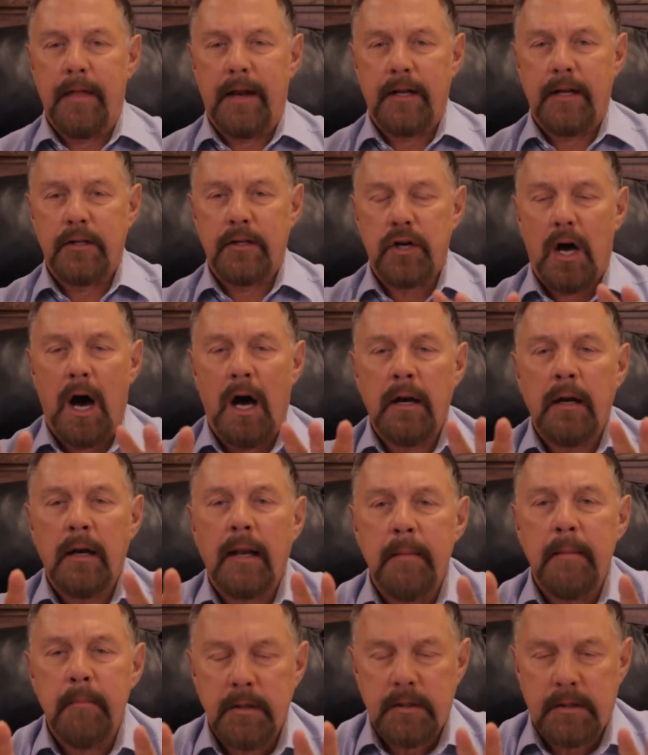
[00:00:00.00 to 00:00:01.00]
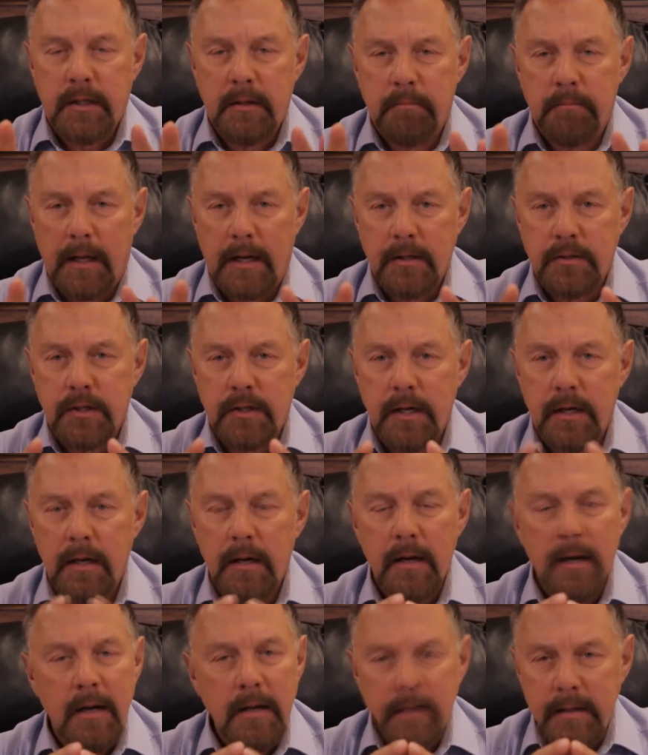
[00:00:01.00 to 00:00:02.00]
that it's unlimited blessing.
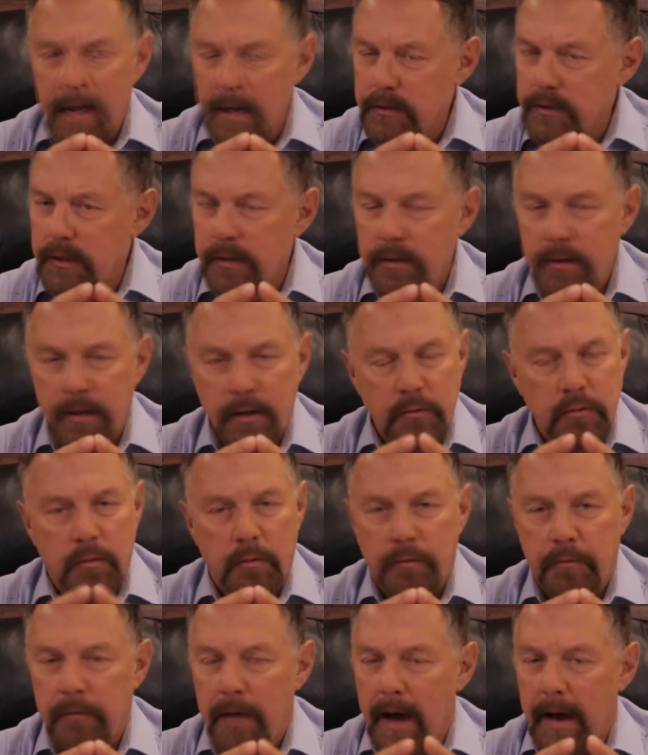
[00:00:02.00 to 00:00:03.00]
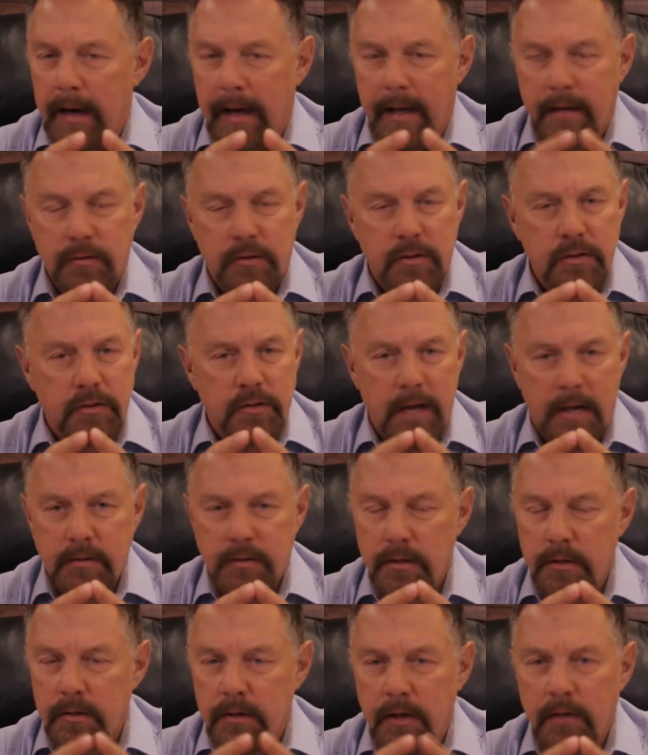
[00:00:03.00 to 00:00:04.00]
Yes, it deals with finances.
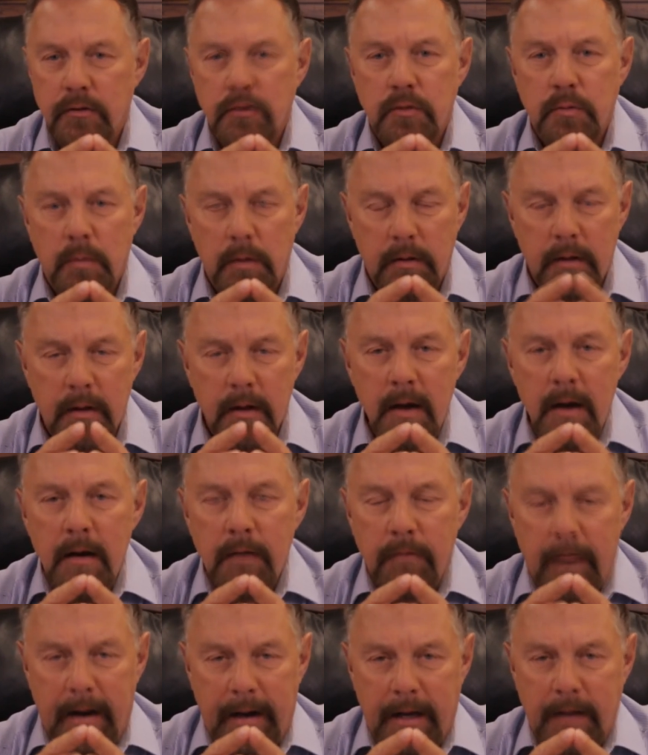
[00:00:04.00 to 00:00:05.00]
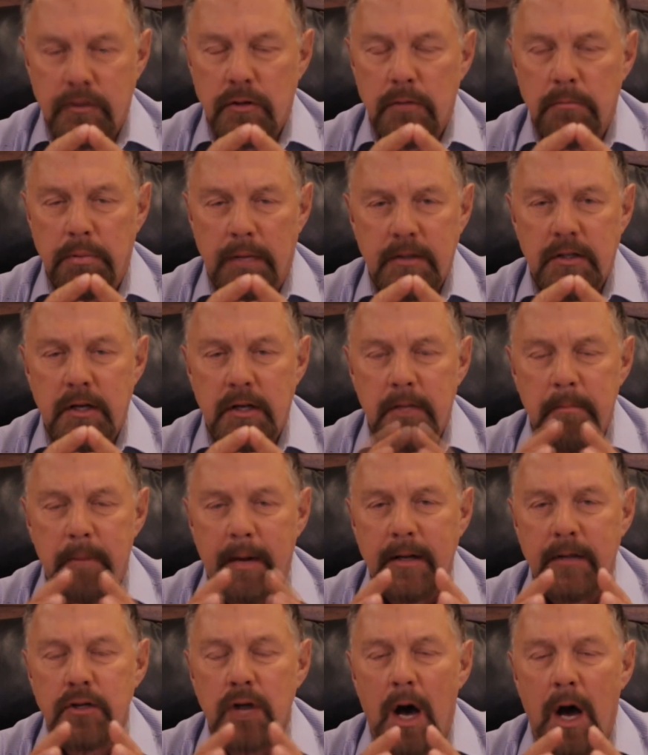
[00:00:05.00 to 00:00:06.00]
Yes, it deals with financial blessing,
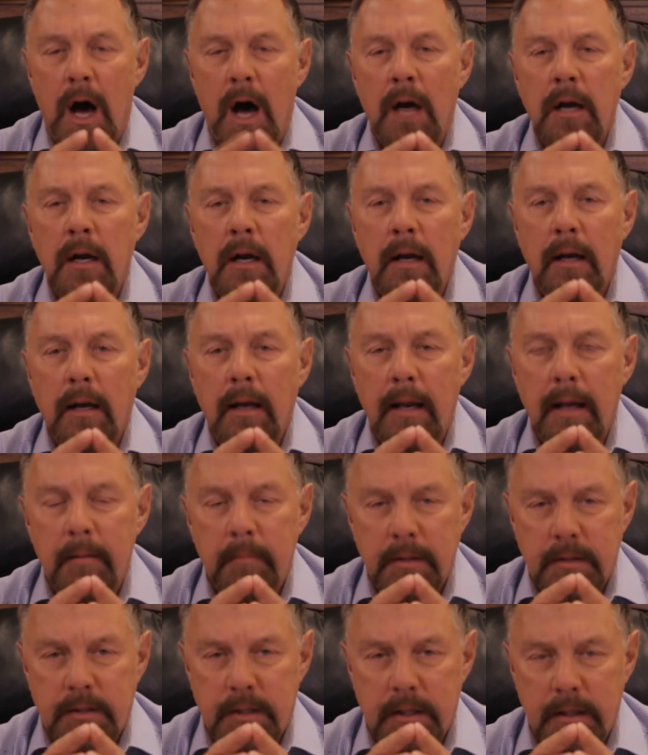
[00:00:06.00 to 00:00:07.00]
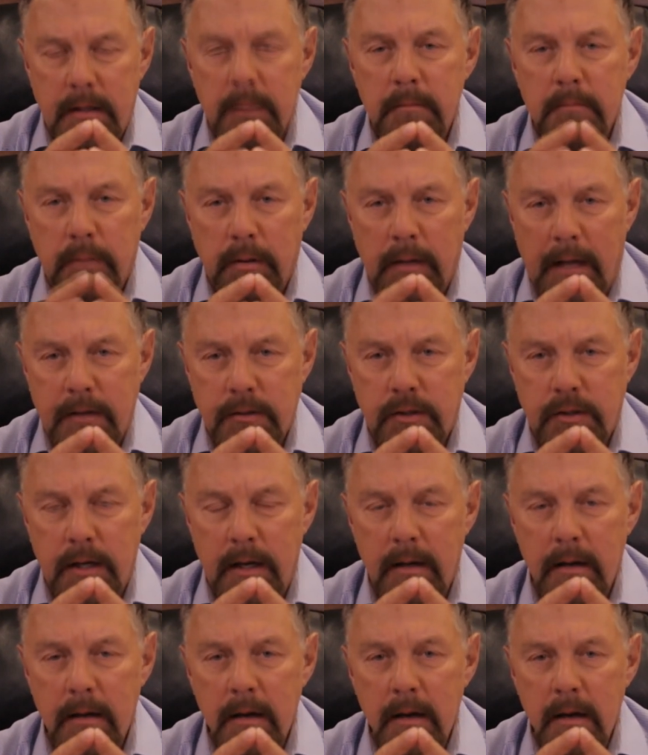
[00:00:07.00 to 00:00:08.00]
but it's unlimited
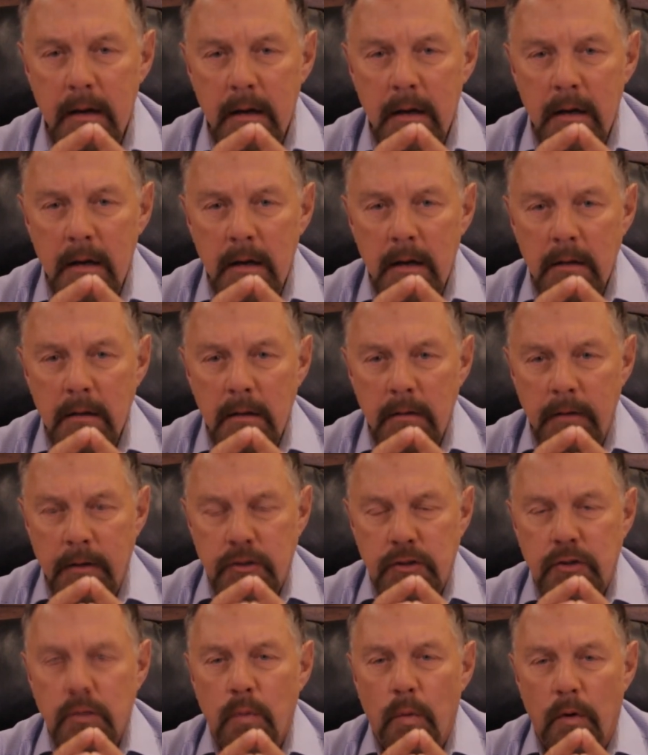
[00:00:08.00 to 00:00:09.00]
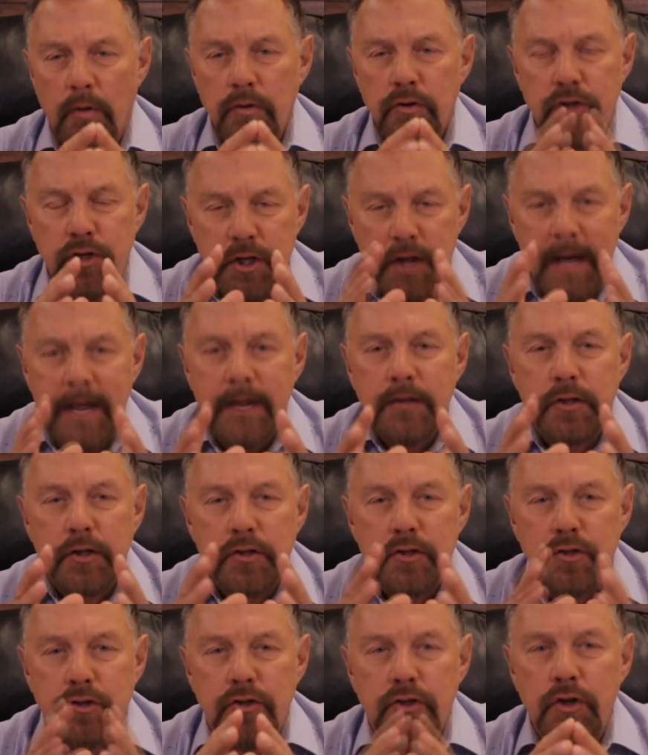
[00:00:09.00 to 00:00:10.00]
blessing. This is where
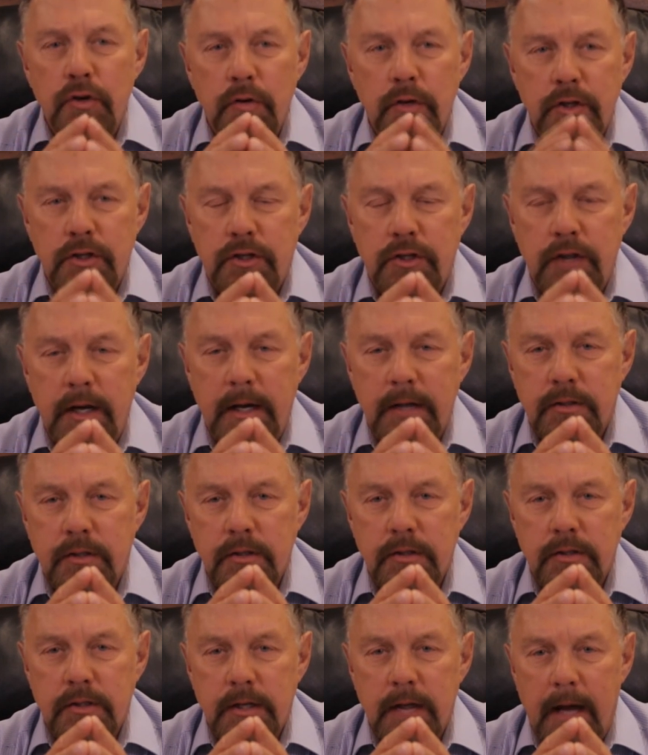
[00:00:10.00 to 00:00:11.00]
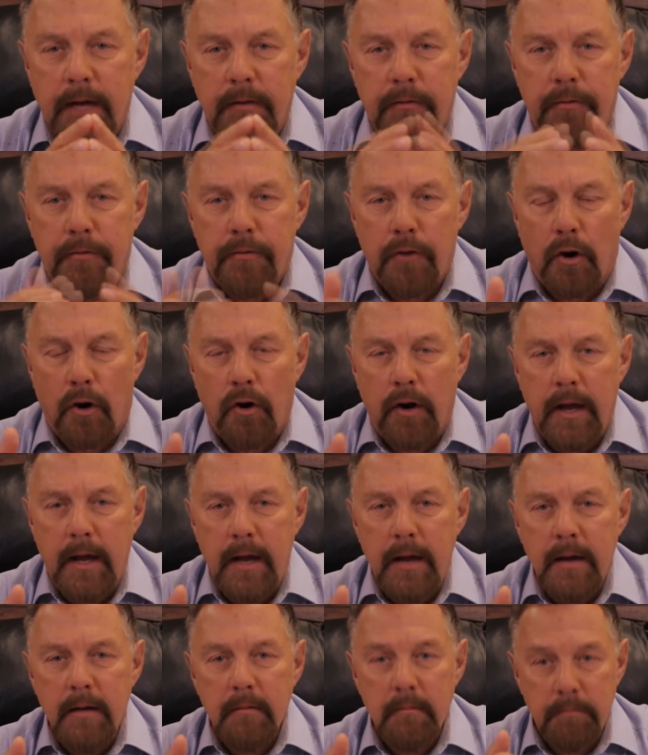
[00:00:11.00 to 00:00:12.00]
Jesus, Jewish Jesus, said
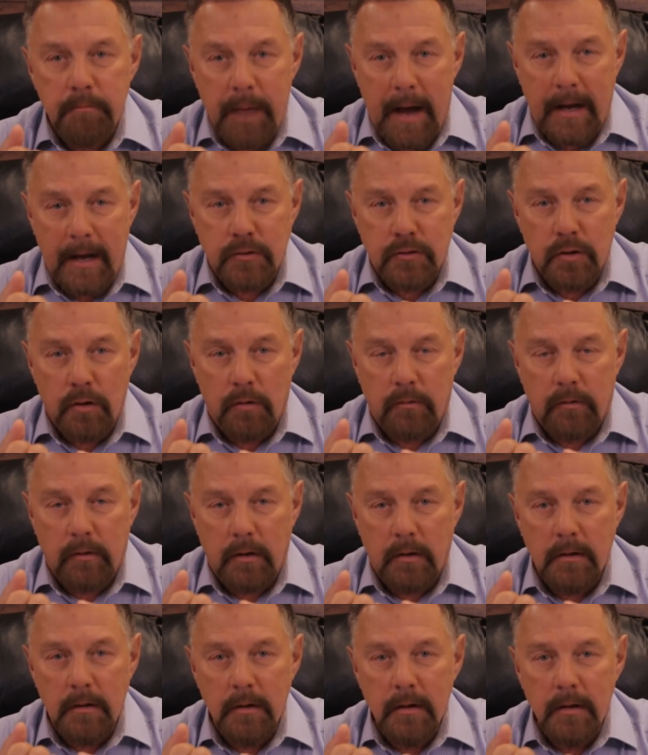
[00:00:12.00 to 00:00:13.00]
30 Passover,